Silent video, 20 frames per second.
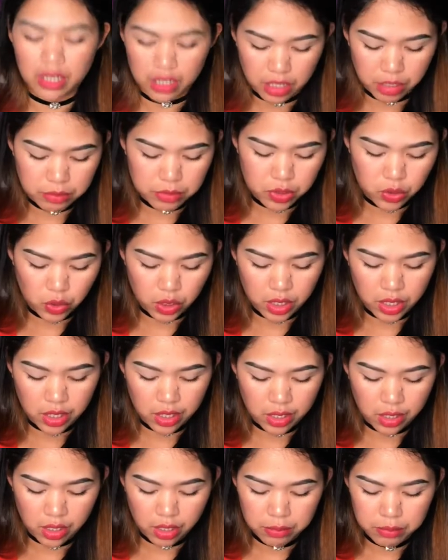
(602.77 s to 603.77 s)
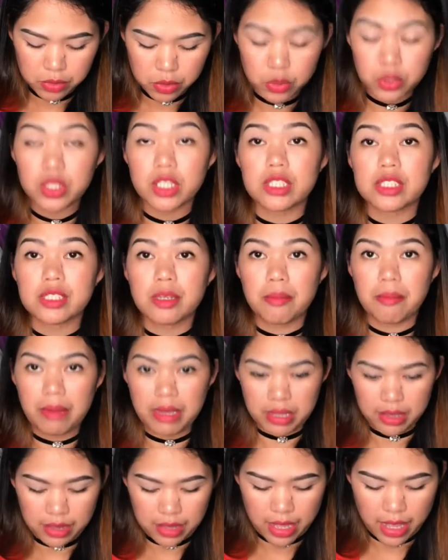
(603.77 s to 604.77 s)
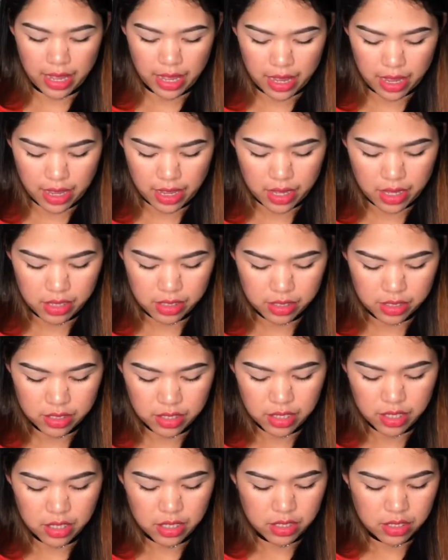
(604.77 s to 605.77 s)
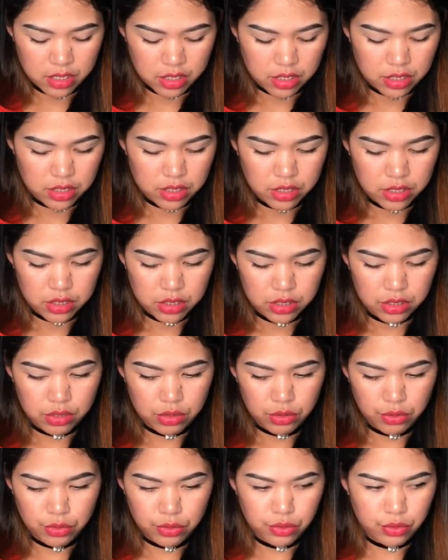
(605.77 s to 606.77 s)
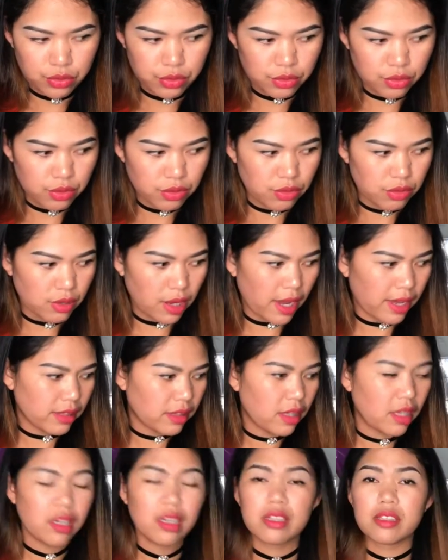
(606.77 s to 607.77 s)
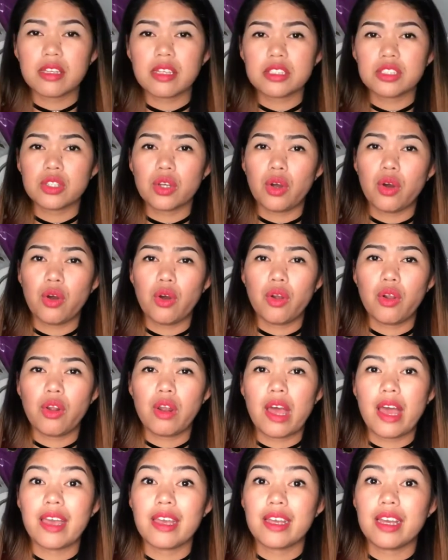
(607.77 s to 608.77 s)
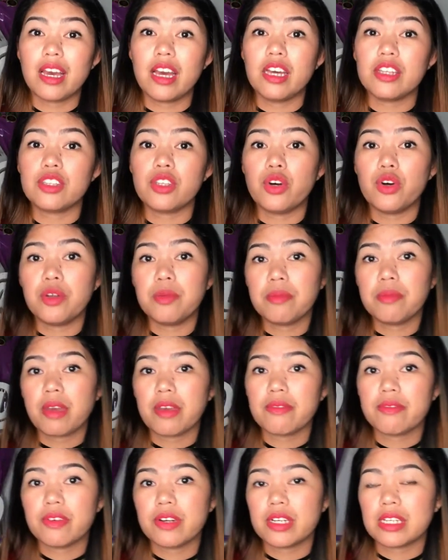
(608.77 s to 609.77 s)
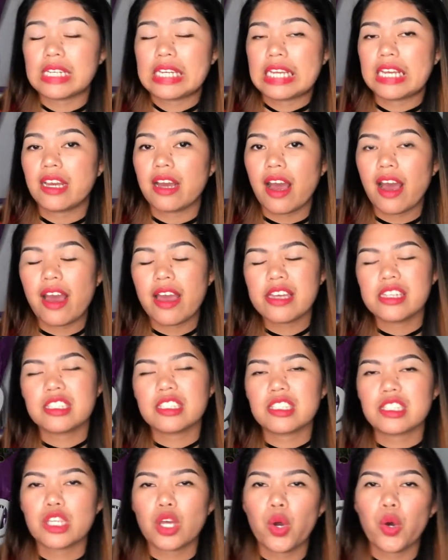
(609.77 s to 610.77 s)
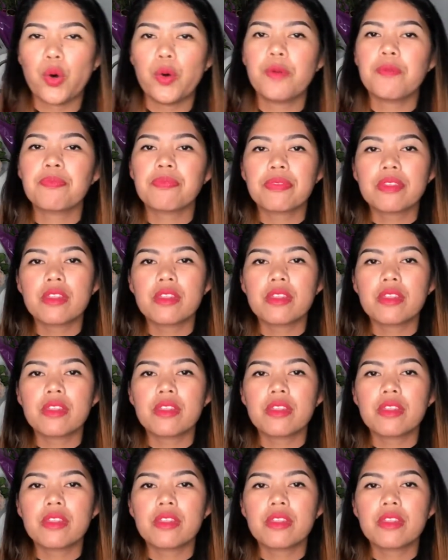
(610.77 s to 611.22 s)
na-claim, so i-claim ko siya sa Monday. So, I think that's all I got on my birthday, guys. So,